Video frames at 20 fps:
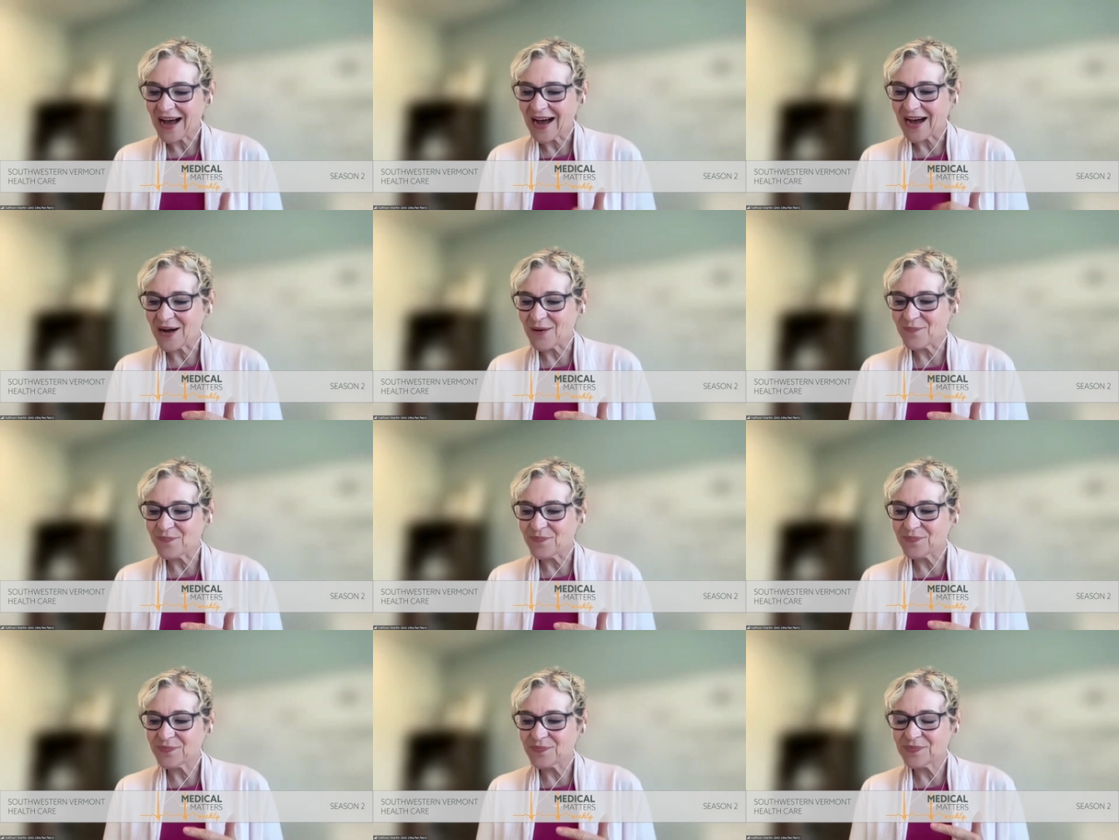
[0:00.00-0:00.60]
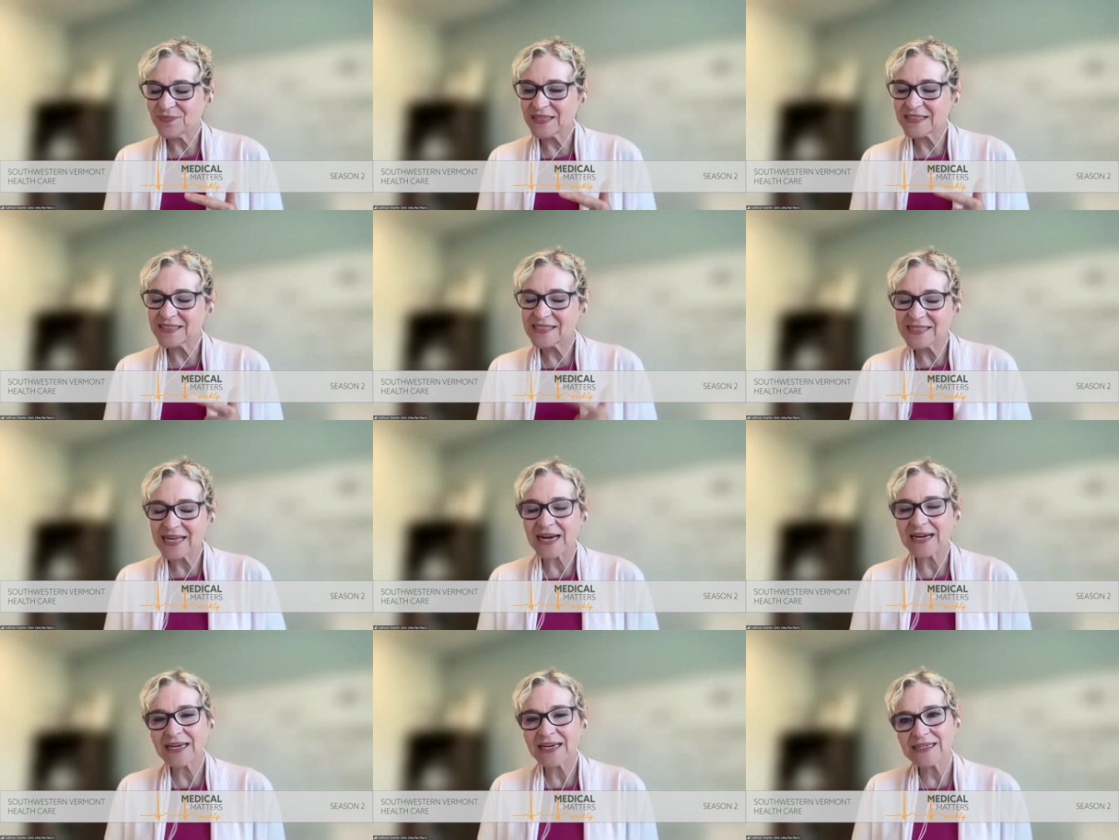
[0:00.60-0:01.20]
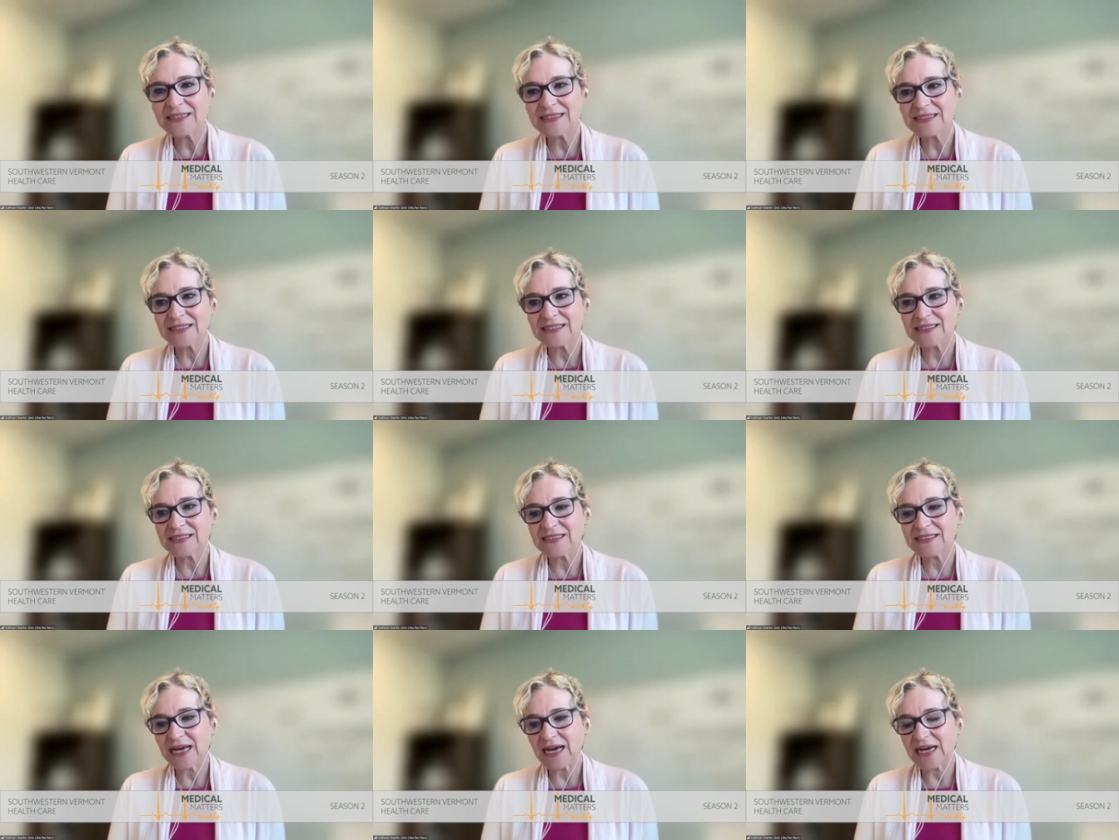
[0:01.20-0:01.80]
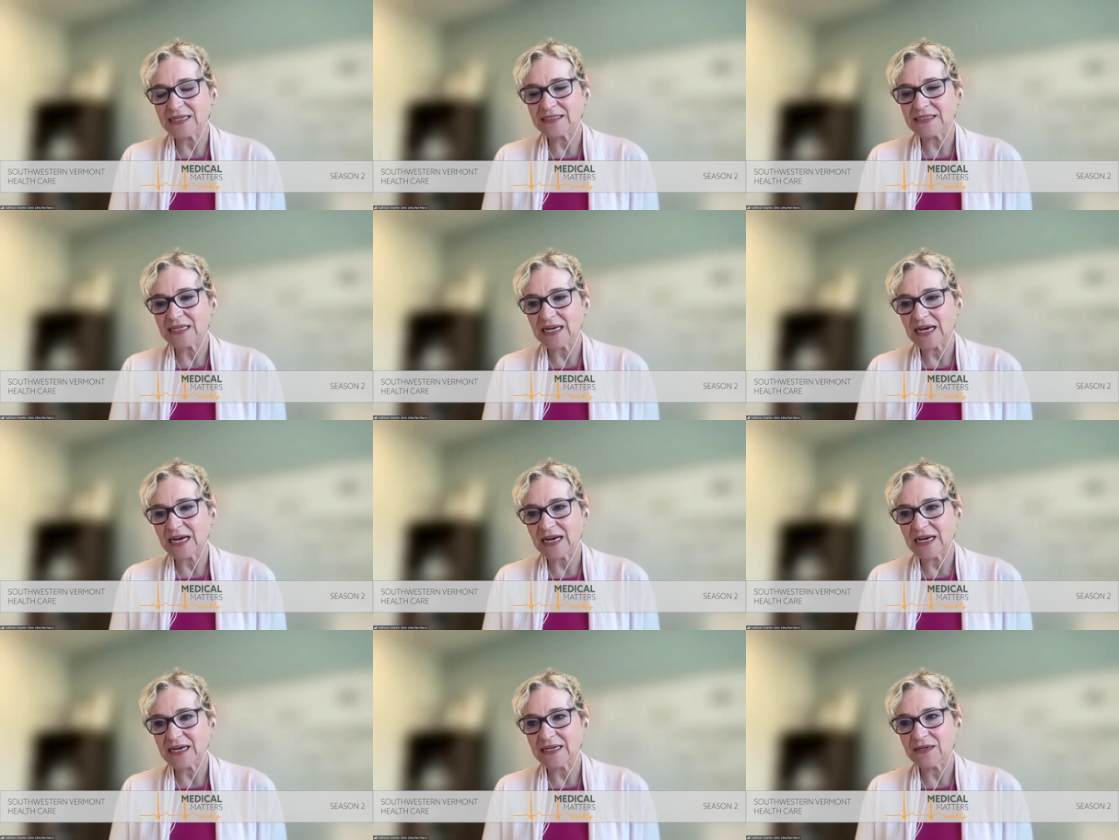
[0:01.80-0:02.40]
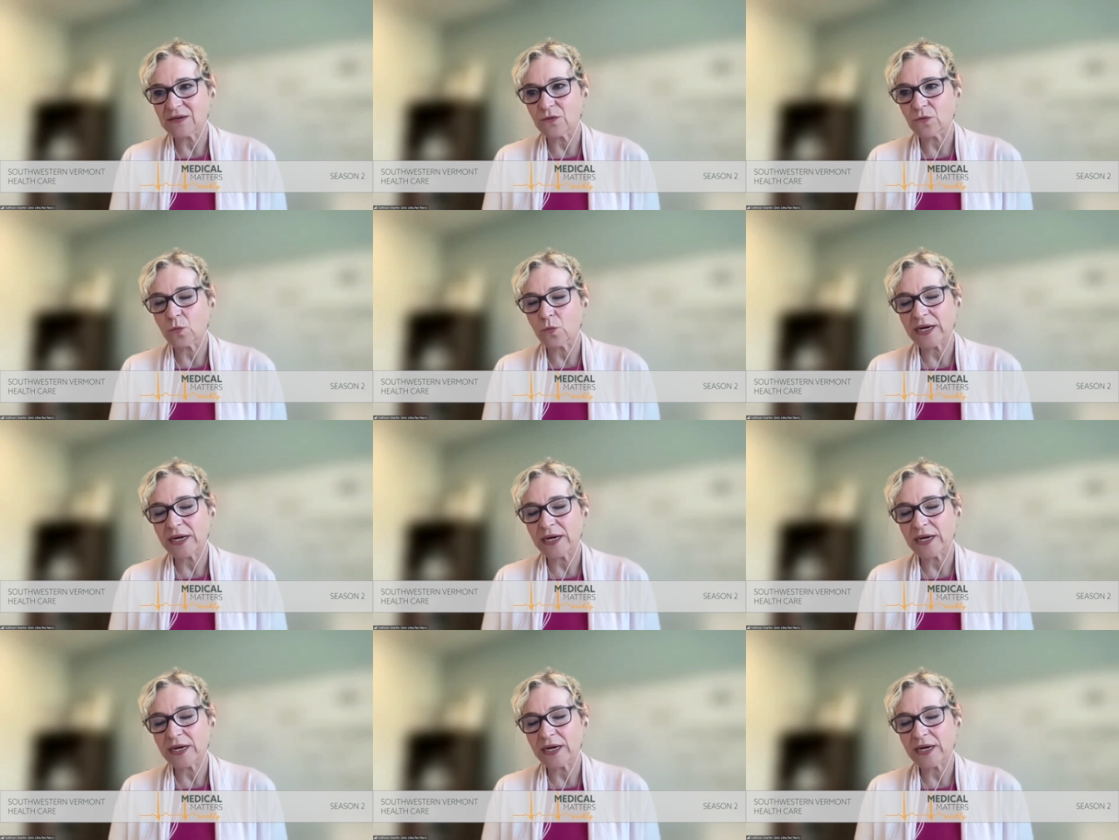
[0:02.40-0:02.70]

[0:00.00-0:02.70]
um, the second is that uh,